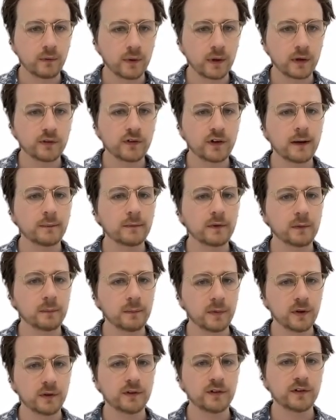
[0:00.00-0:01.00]
real-time
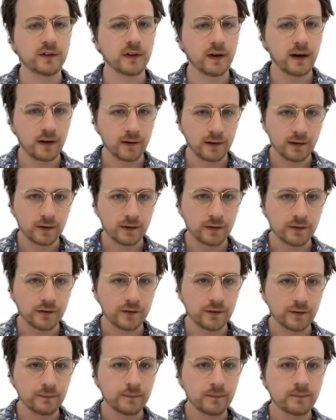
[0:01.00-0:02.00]
compute
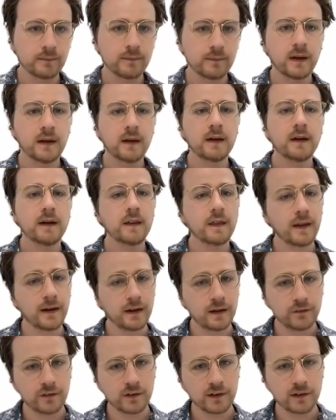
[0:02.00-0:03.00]
scenarios. Thank you